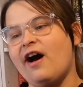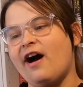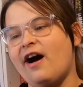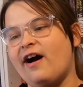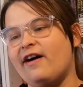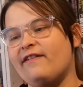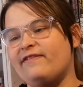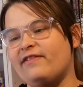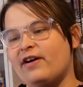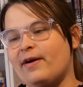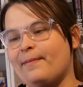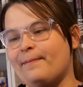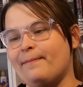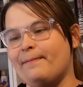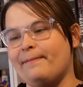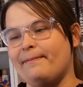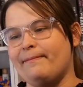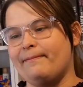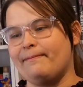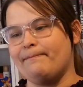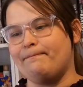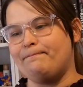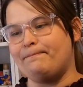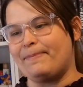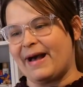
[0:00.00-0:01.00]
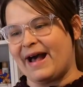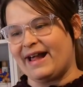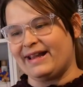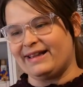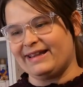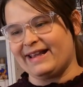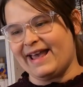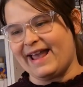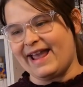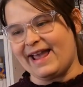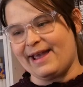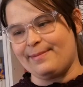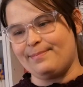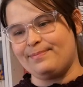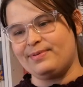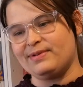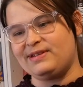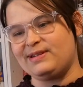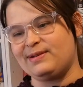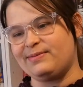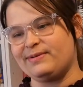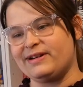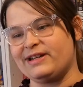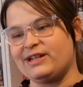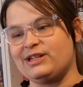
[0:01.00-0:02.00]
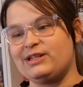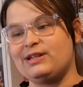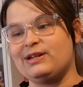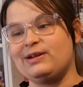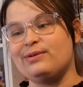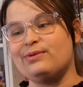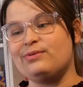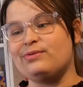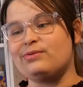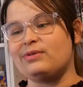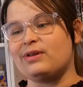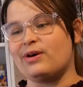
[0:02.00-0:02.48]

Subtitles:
of a ballet between 2